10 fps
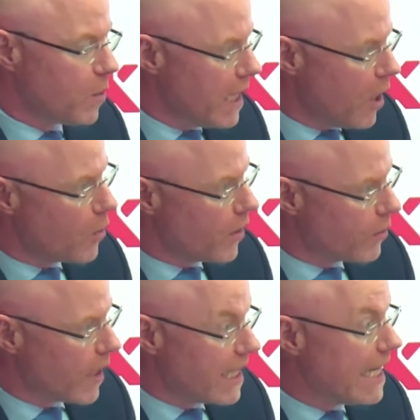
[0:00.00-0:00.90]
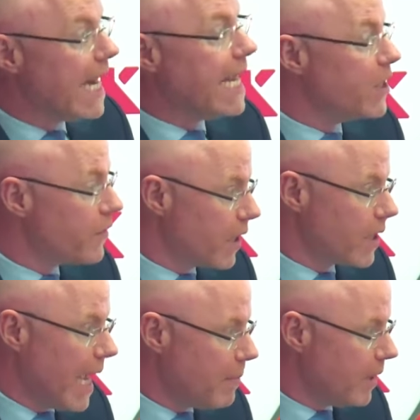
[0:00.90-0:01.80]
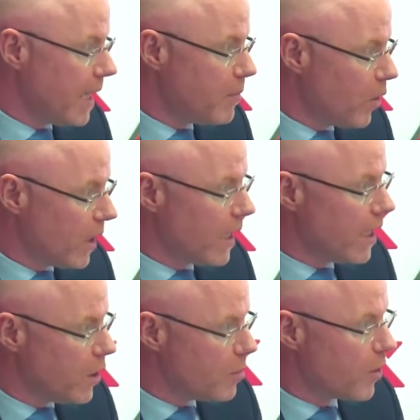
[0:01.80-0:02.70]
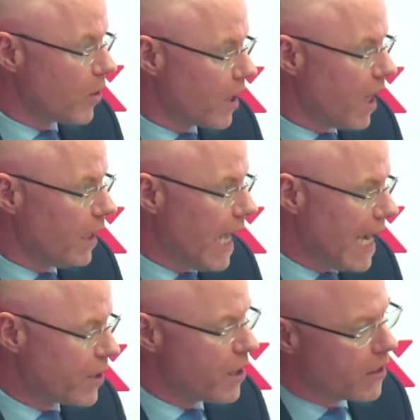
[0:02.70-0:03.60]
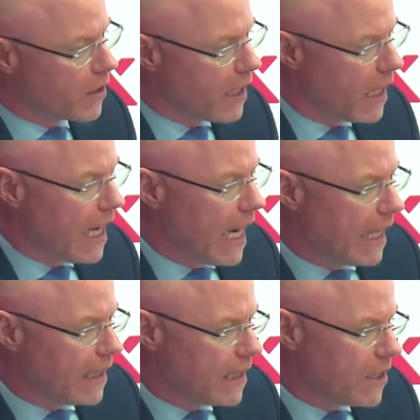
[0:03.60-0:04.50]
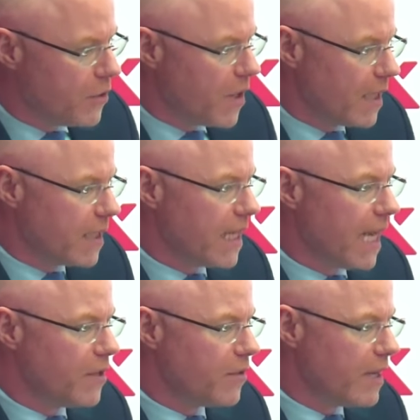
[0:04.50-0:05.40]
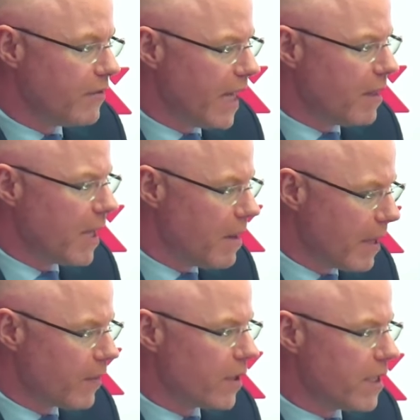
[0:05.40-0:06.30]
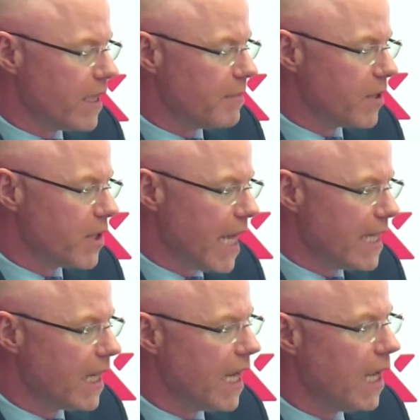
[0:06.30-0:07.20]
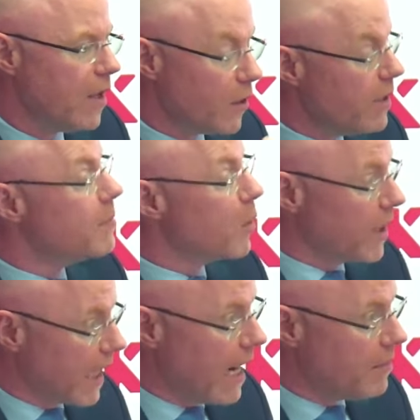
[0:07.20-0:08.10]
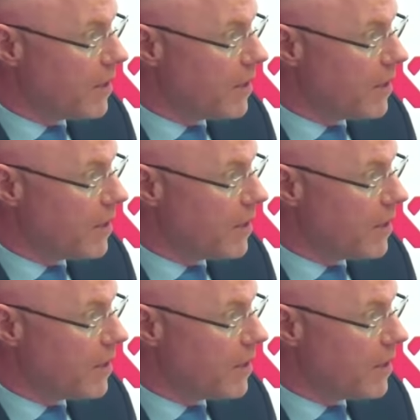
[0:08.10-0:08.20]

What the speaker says: We know that the rate in NACE, for example, they brought in a new protocol last year and the do not attend rate fell by about 13%. There is more that can be